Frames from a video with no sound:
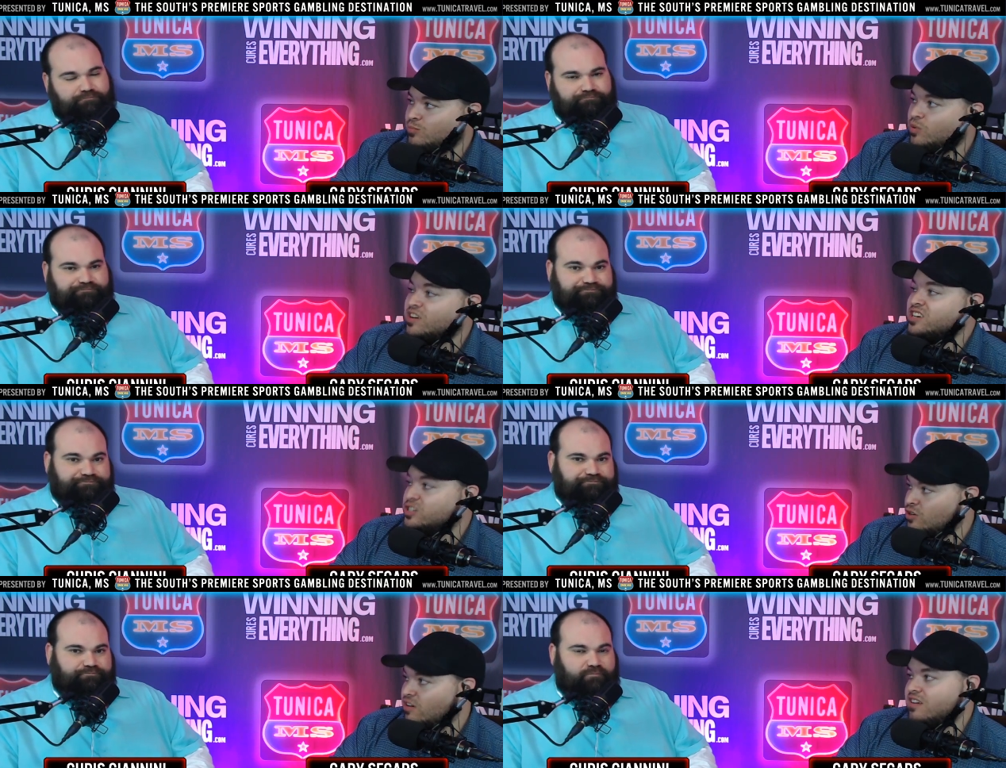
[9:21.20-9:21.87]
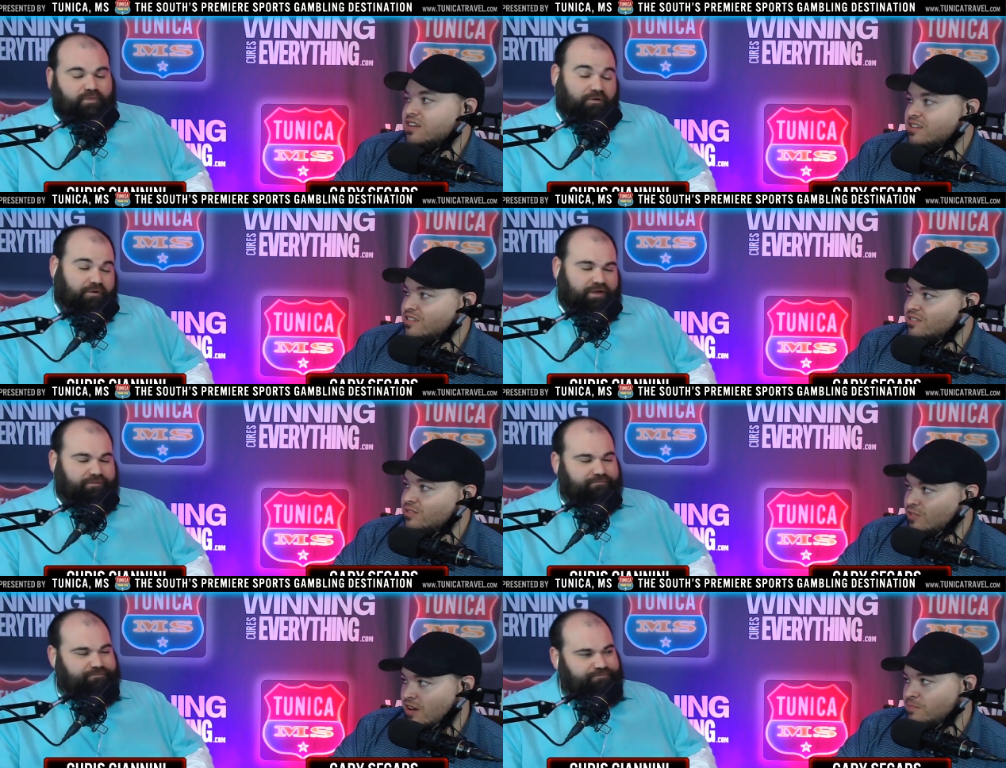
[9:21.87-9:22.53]
Speaker 1: winning streak.
Speaker 2: Okay,
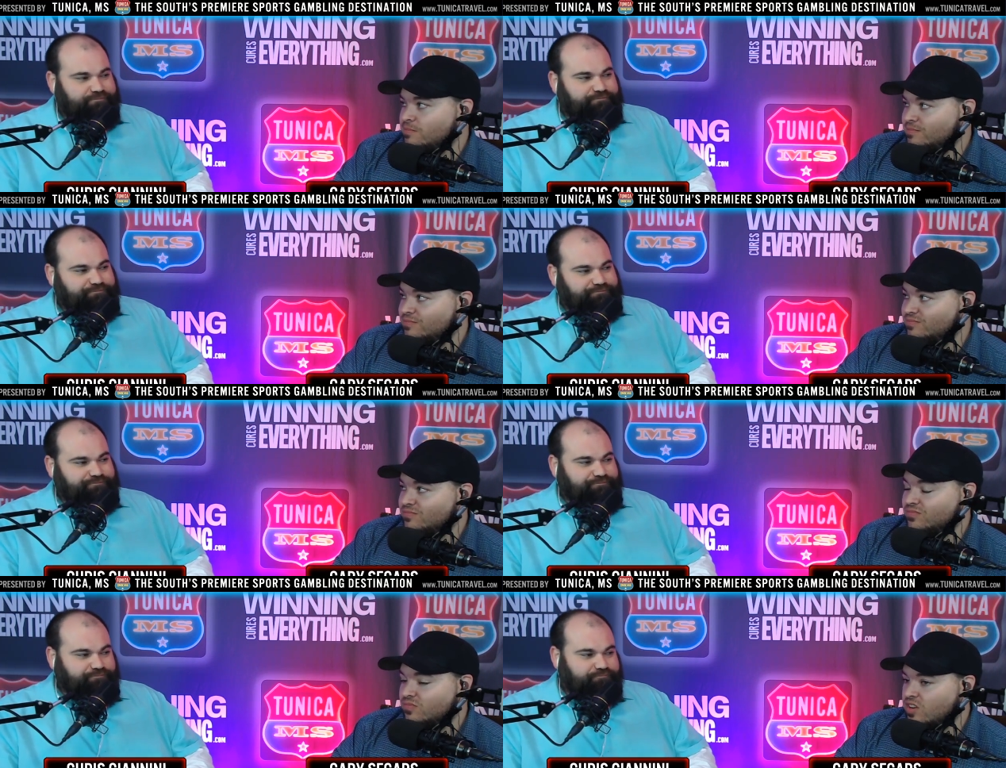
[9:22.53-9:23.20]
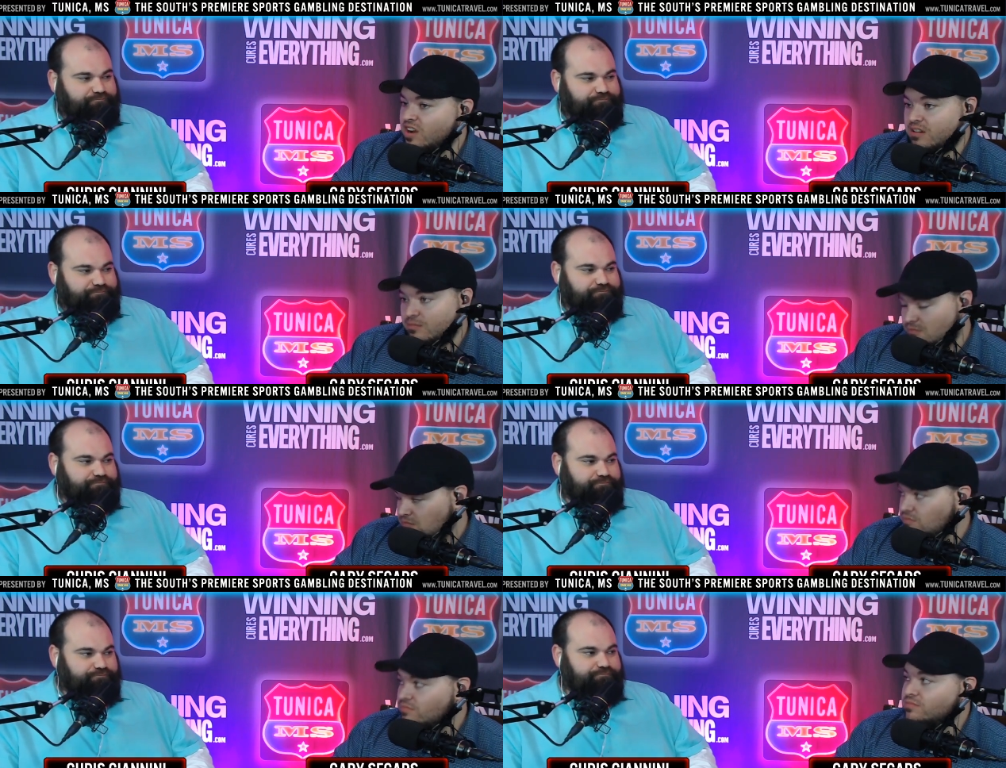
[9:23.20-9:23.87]
right?
Speaker 1: Like,
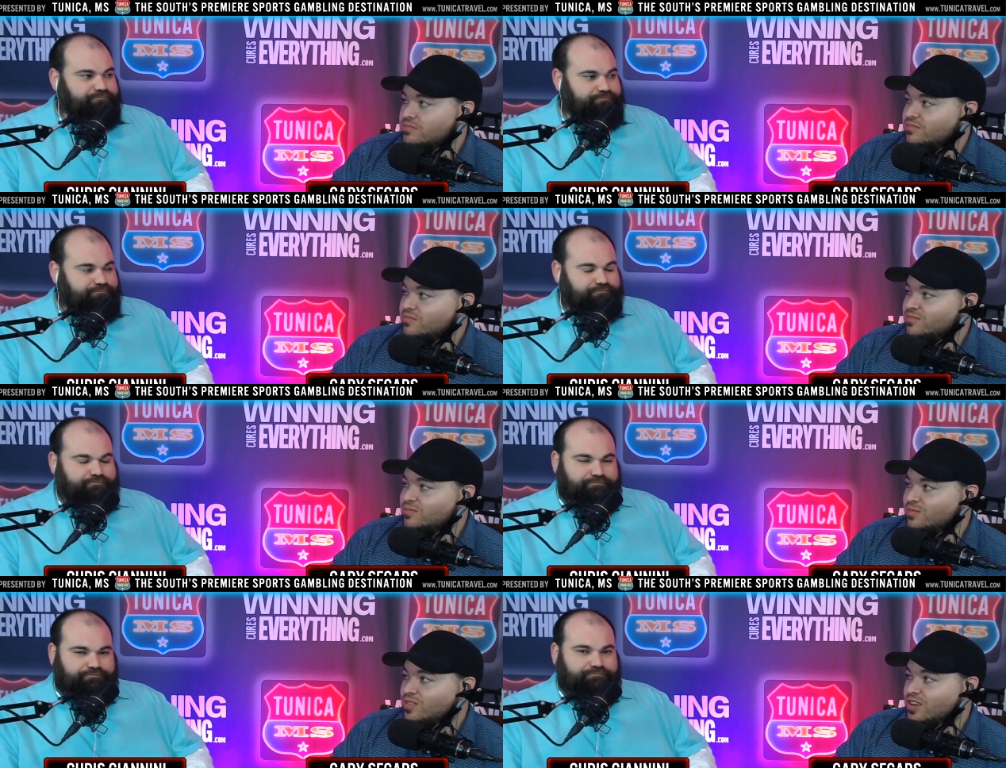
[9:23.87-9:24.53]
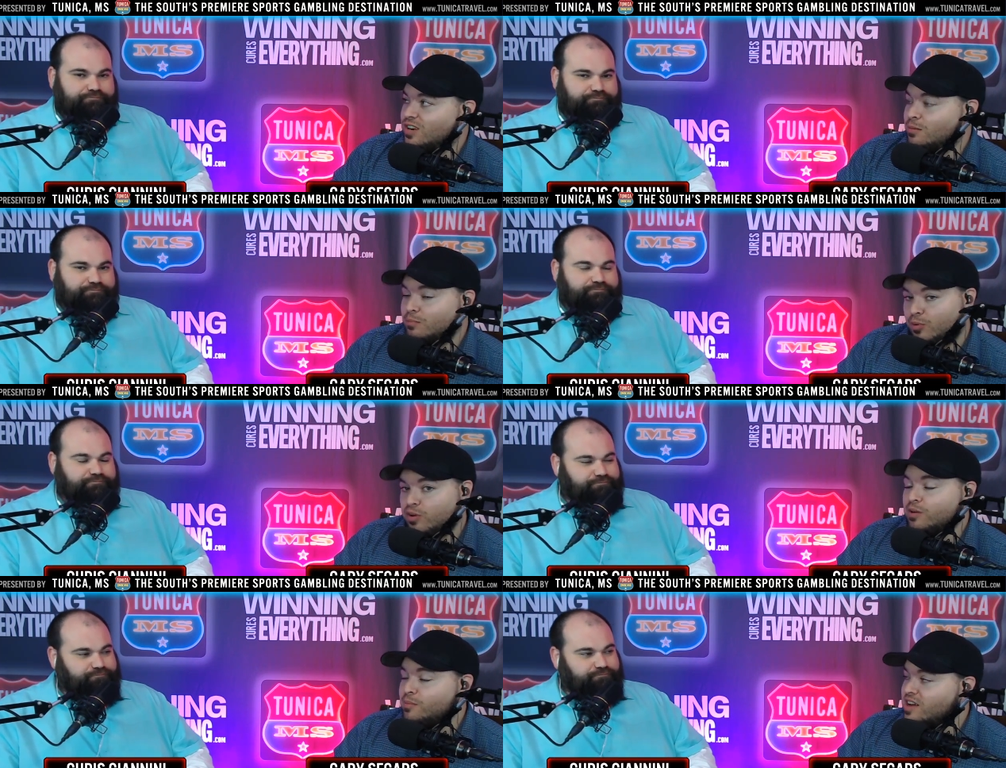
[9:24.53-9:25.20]
pretty
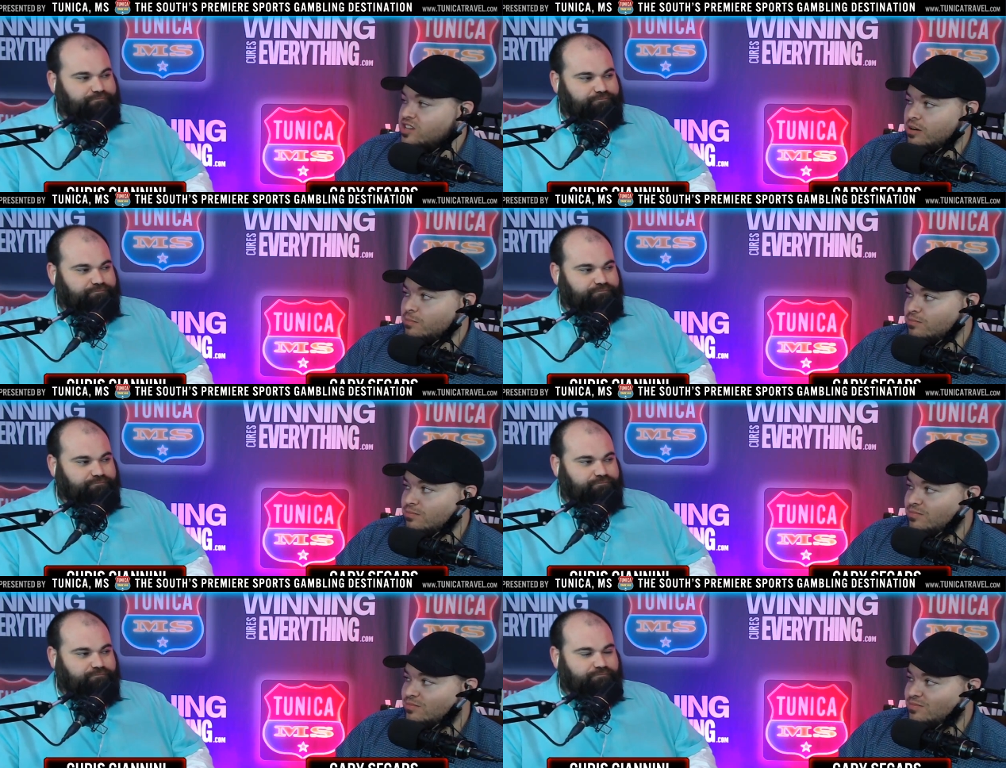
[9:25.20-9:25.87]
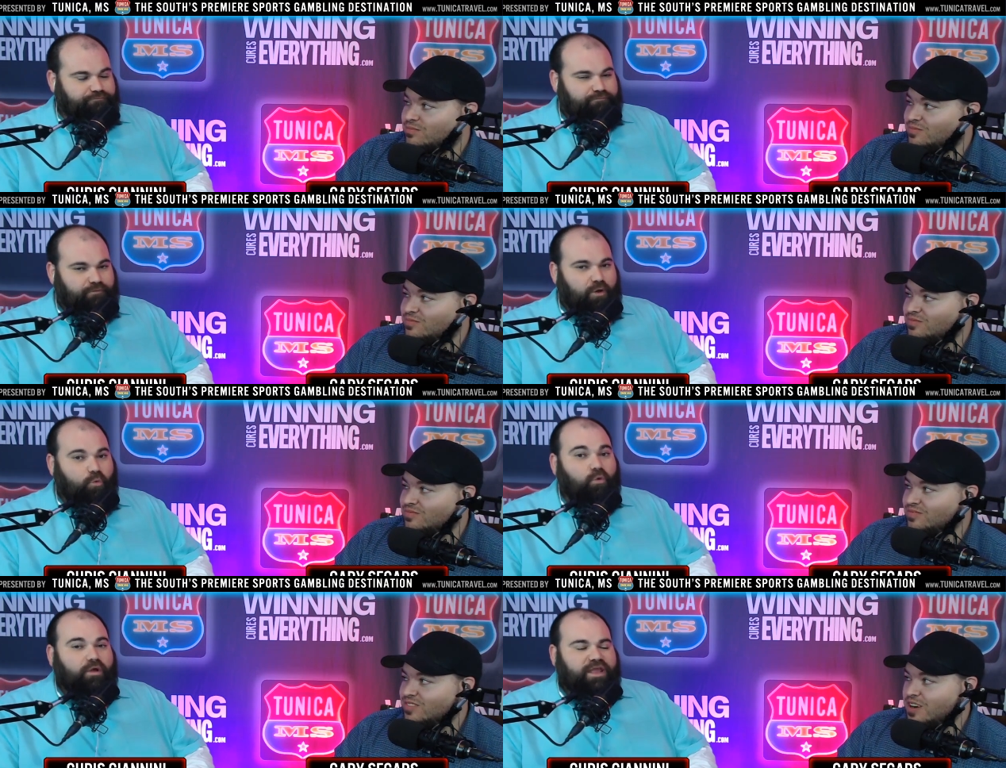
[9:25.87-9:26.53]
good matchup.
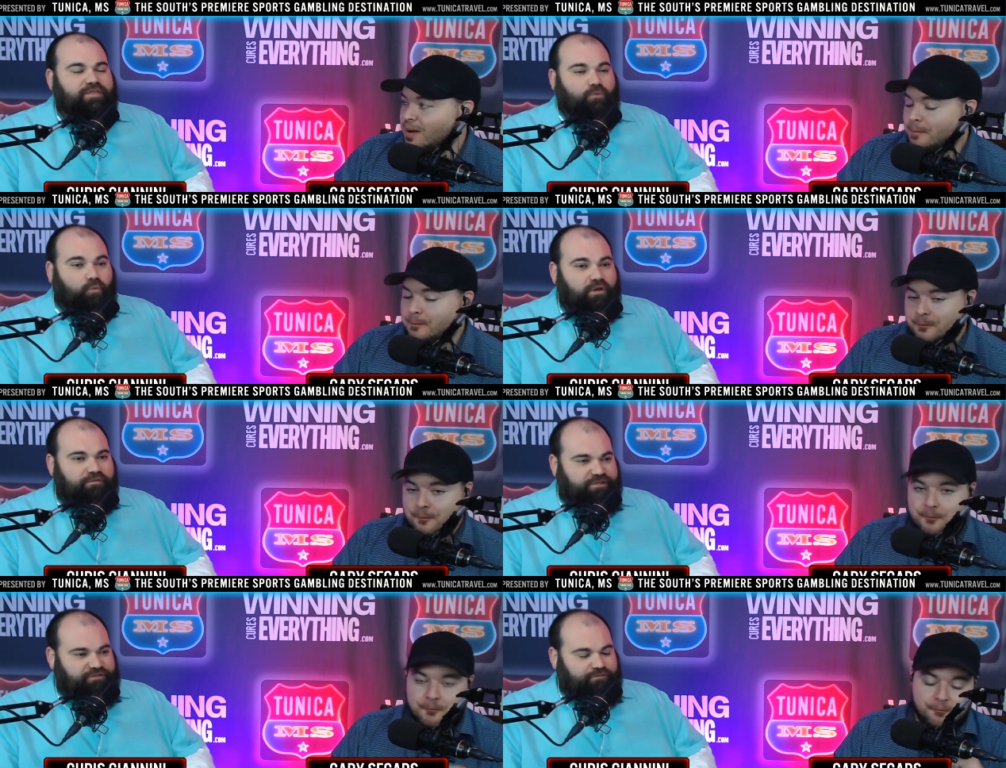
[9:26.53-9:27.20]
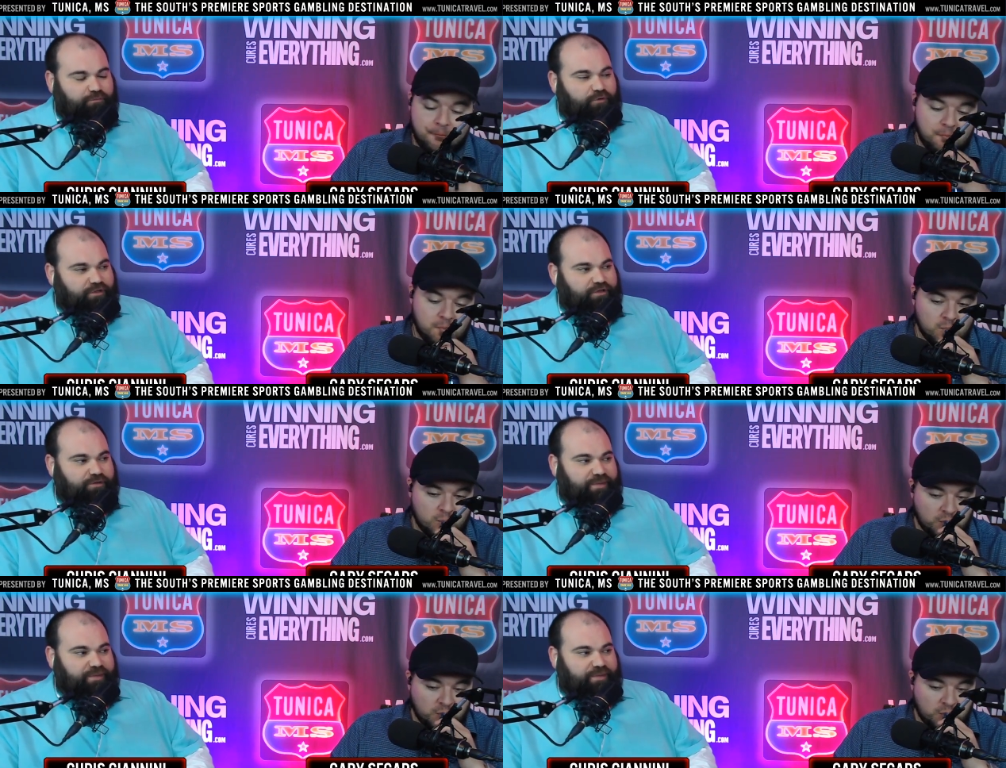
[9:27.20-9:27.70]
Speaker 2: Well, either one of these is a really good